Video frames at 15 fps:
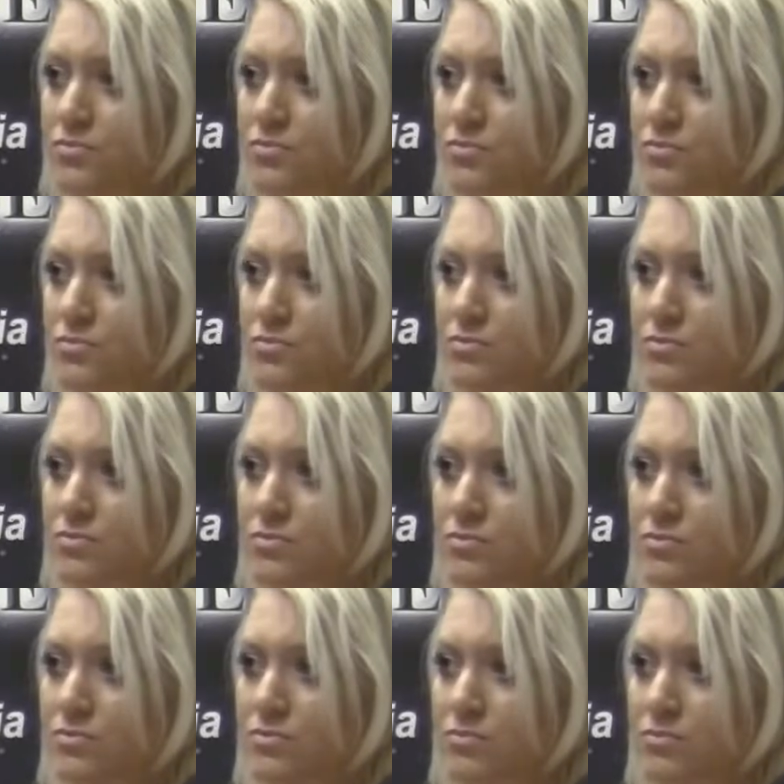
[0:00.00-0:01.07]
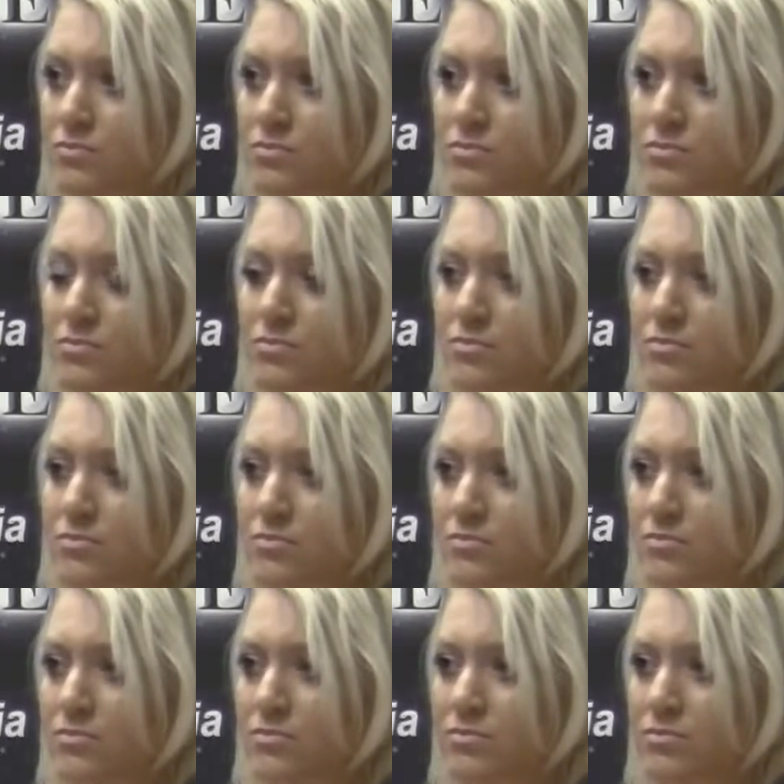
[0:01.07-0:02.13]

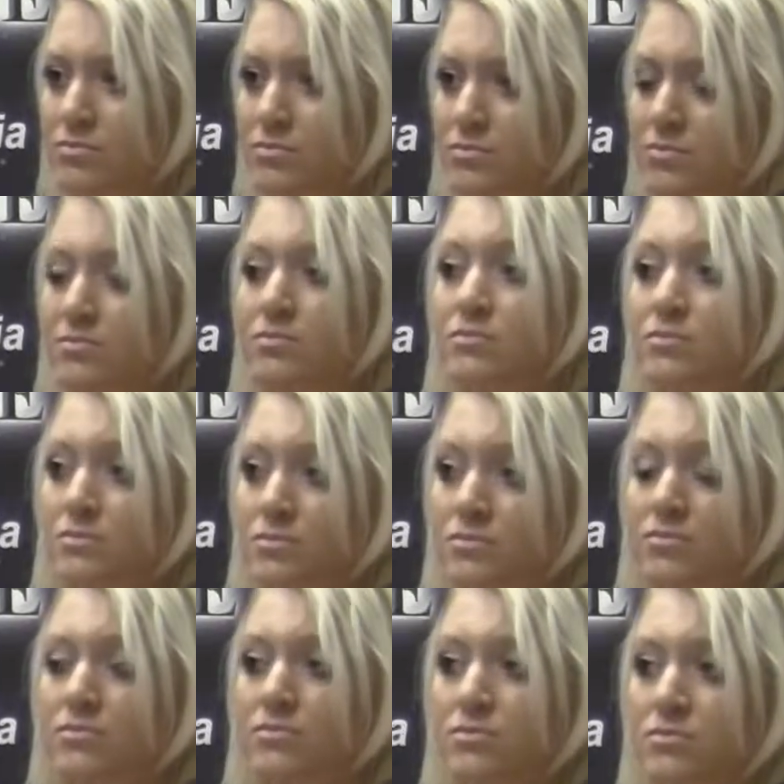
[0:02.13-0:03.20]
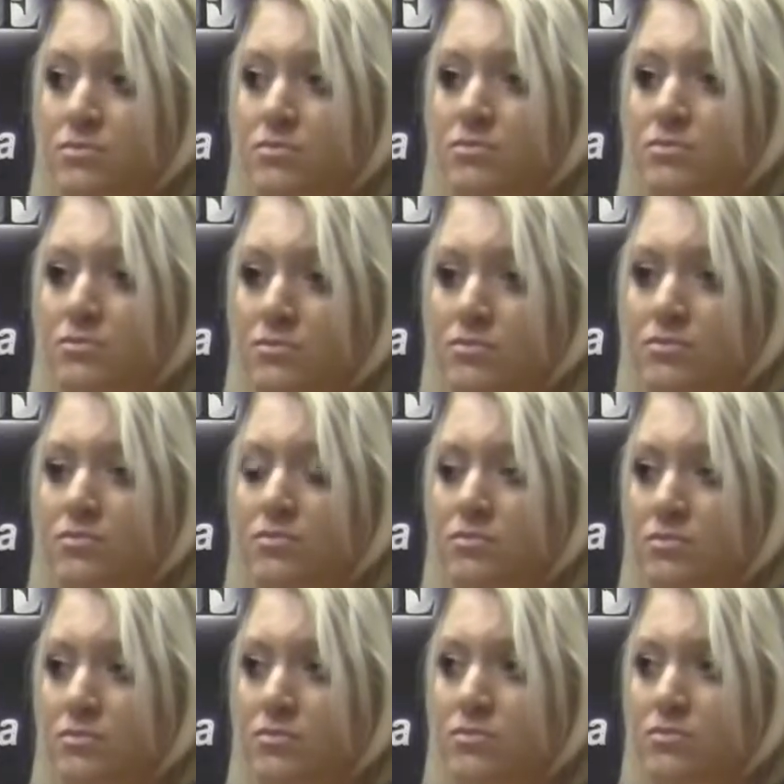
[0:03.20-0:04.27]

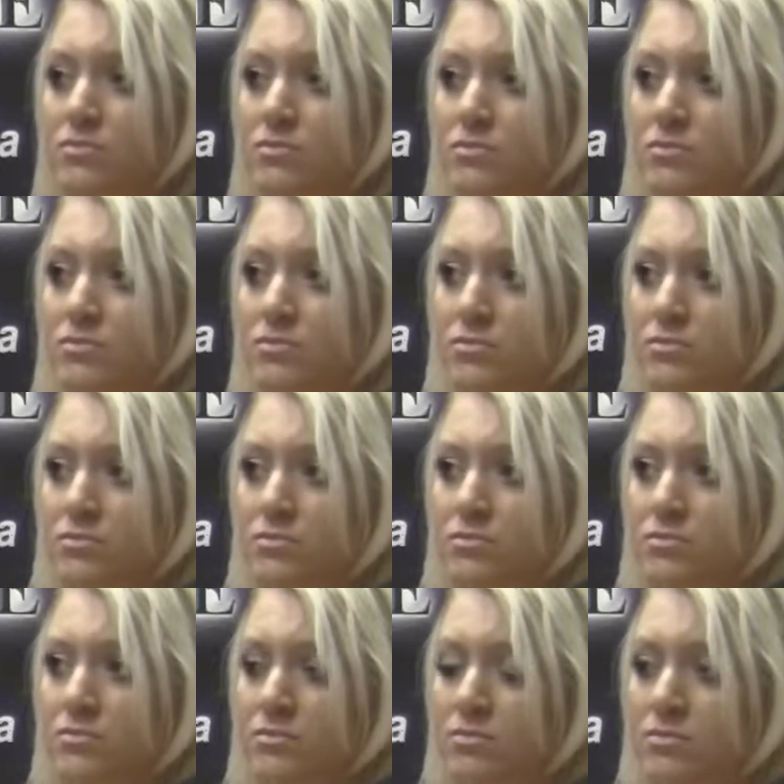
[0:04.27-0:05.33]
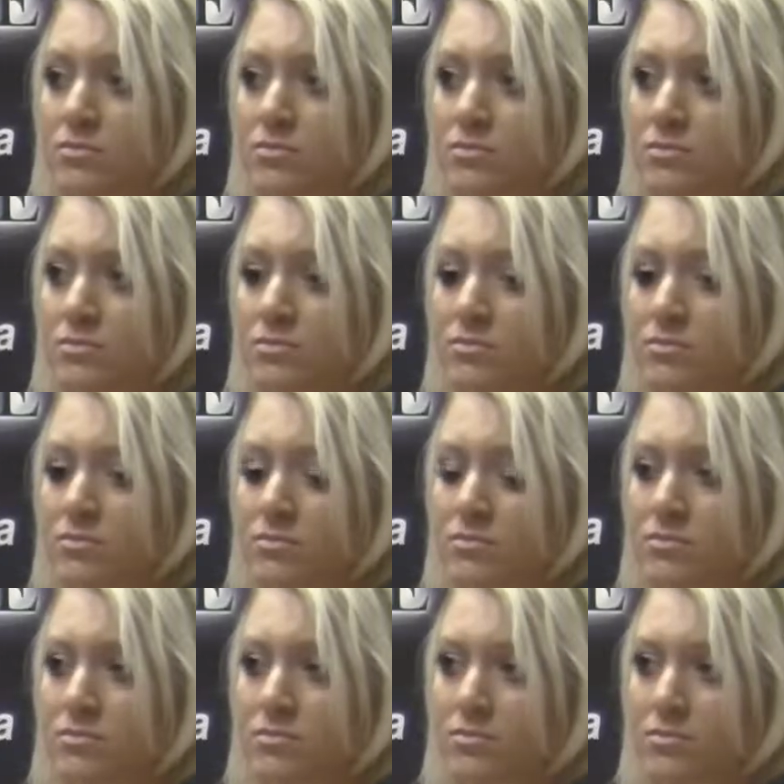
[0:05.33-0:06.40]

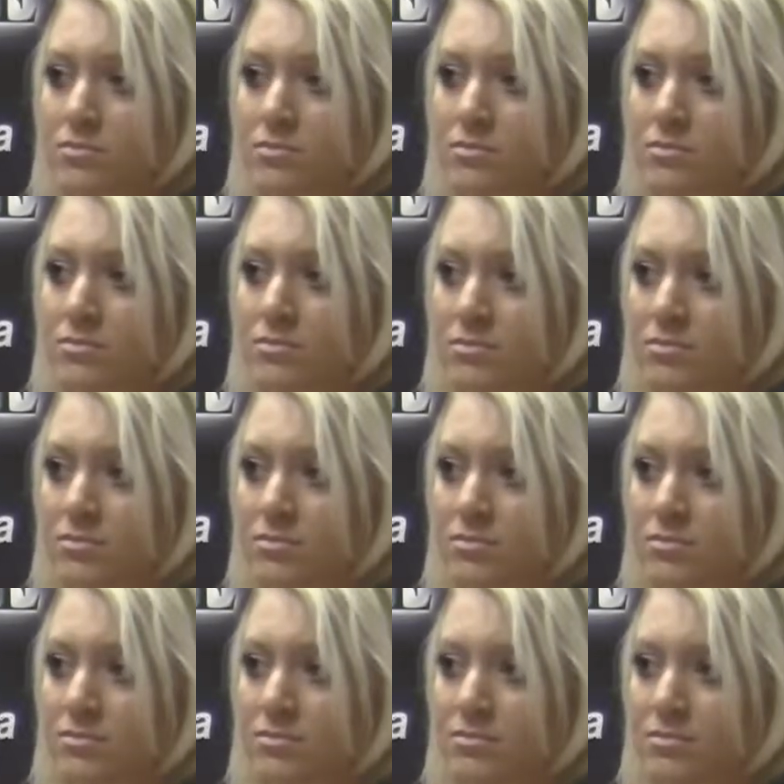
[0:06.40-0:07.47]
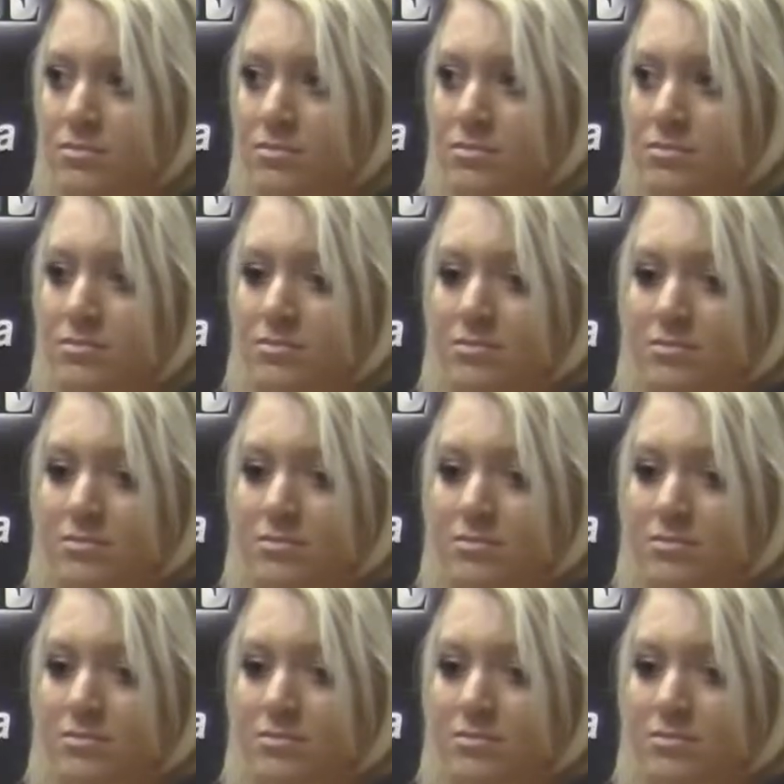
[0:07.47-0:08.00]
The person shown says nothing.